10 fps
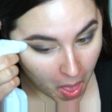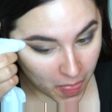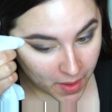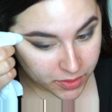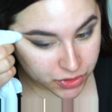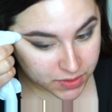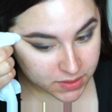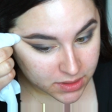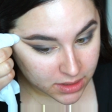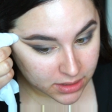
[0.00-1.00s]
and then
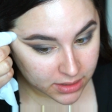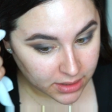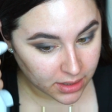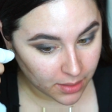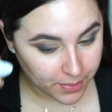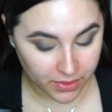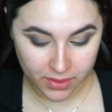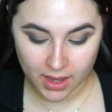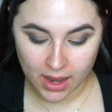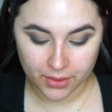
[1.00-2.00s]
just clean up
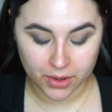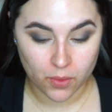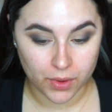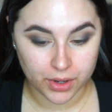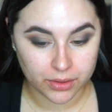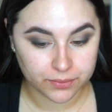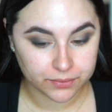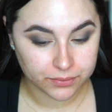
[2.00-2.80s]
the outer corner.